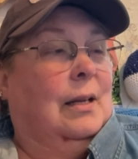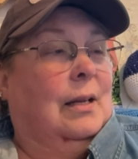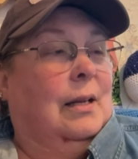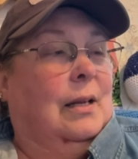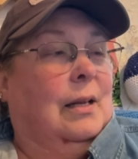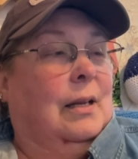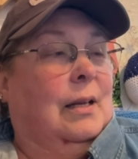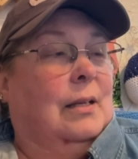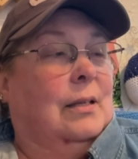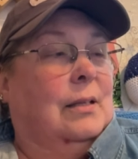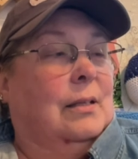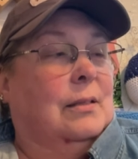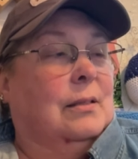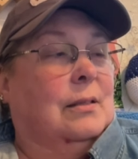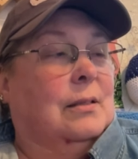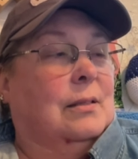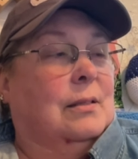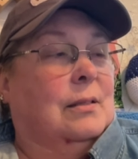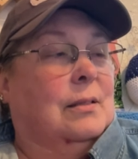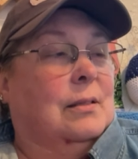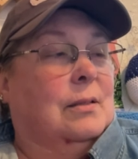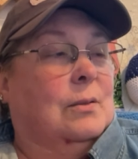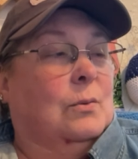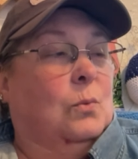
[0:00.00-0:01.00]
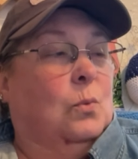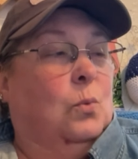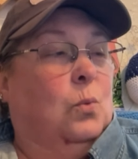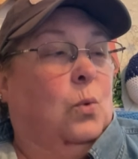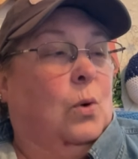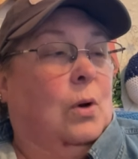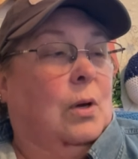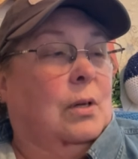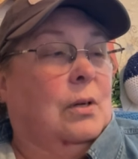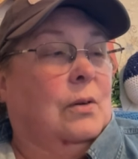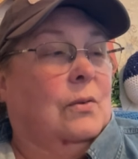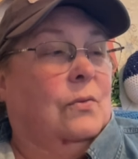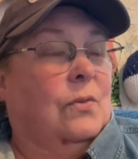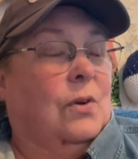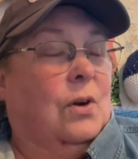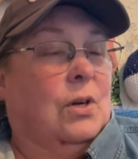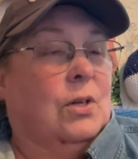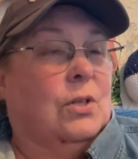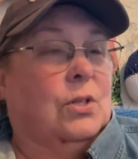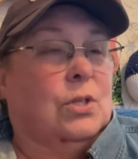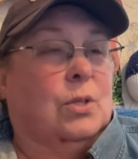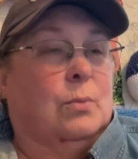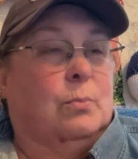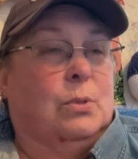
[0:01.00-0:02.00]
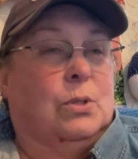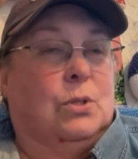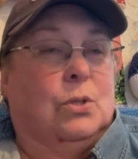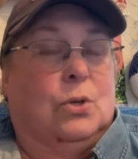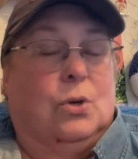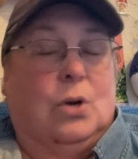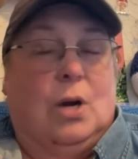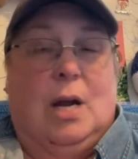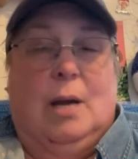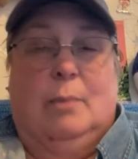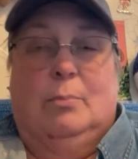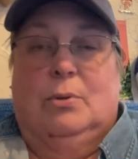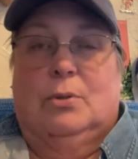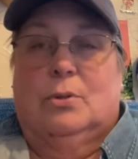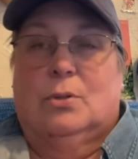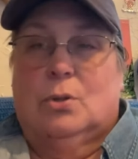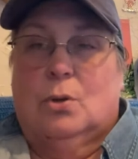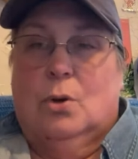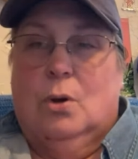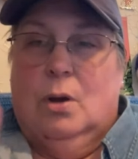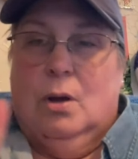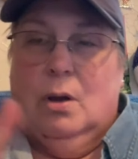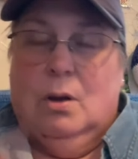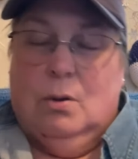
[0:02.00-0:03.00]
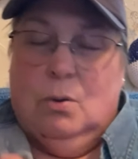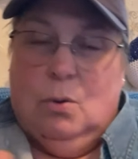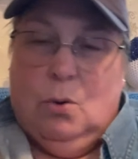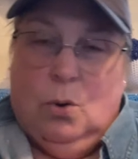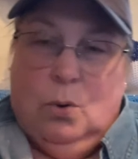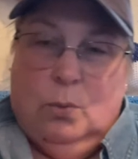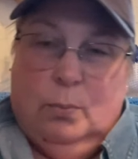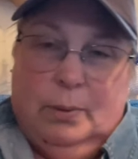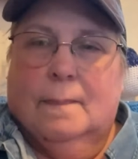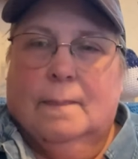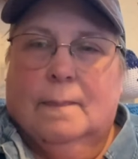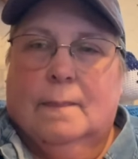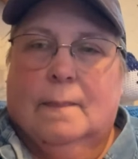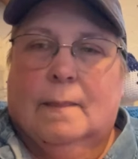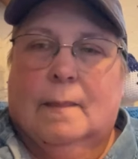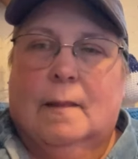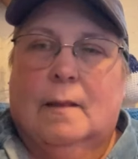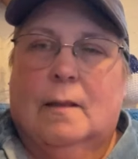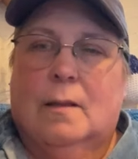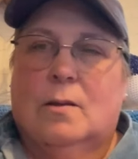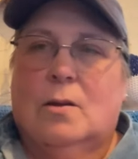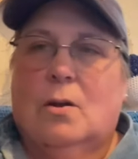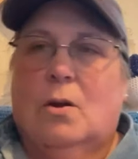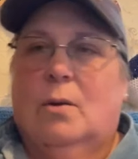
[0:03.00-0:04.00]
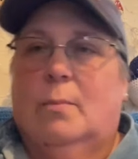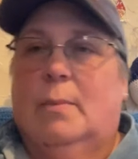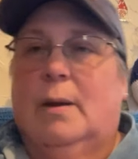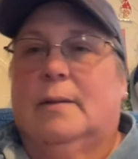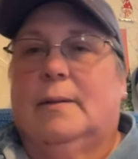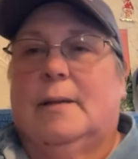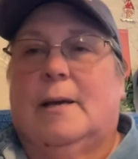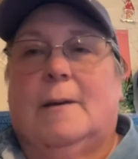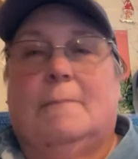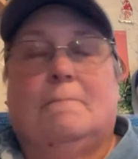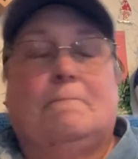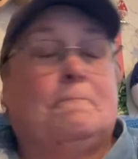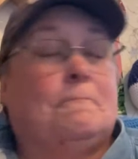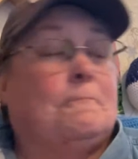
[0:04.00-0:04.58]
It's one of our subscribers. Sorry about that.